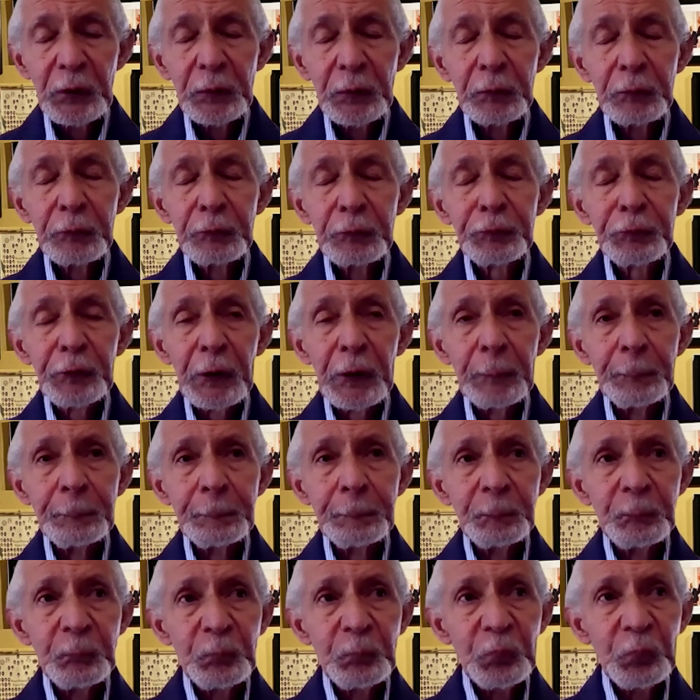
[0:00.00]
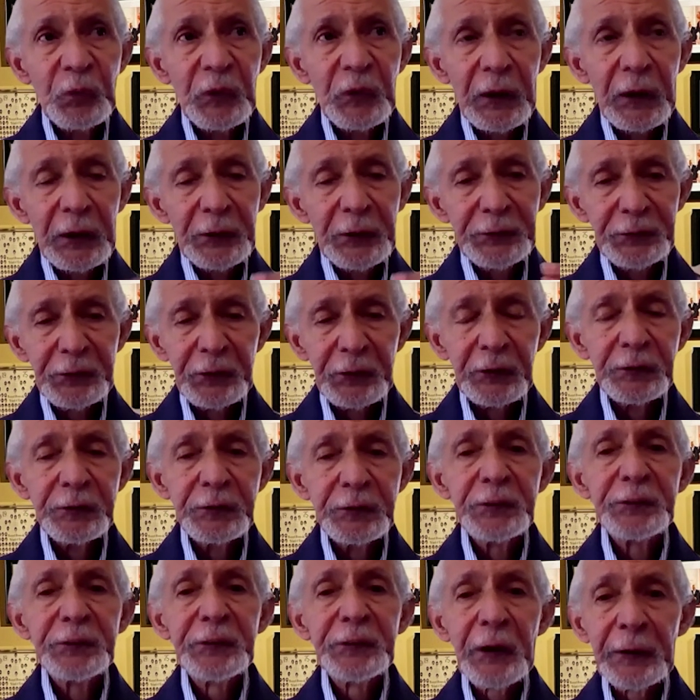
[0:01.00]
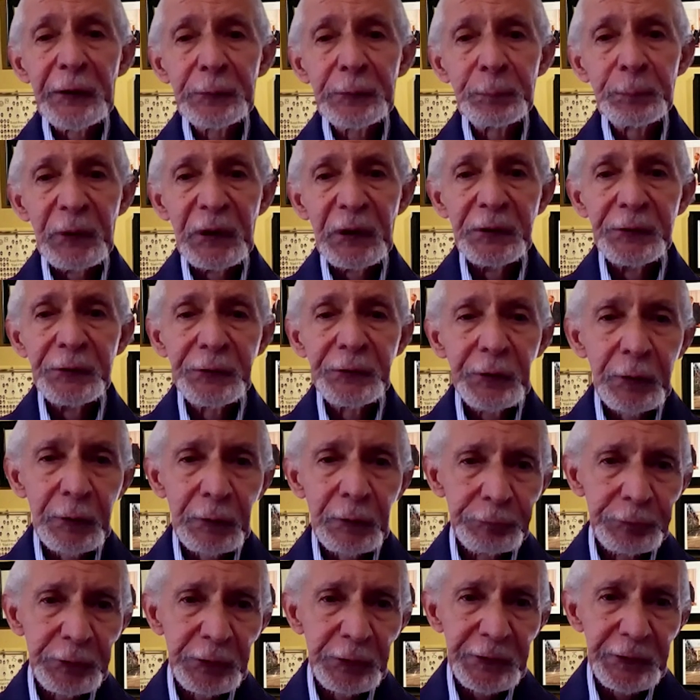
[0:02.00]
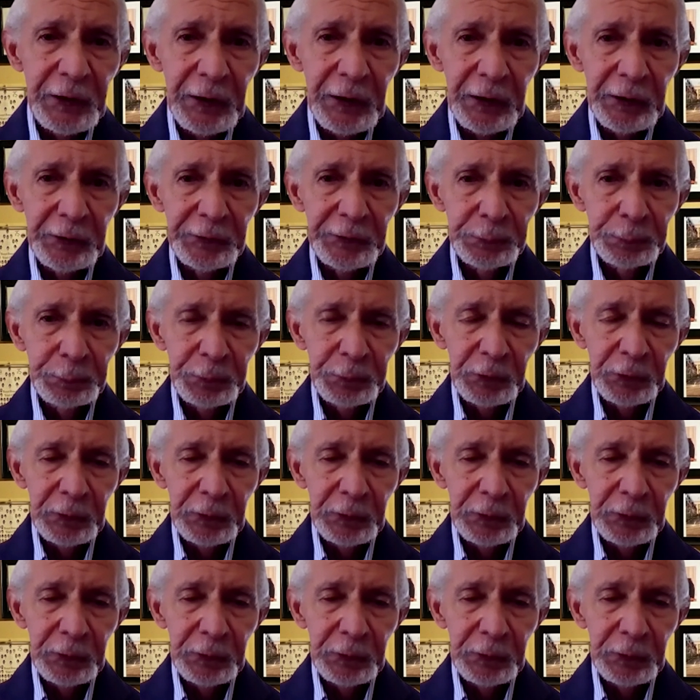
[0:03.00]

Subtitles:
from a certain segment of the diaspora.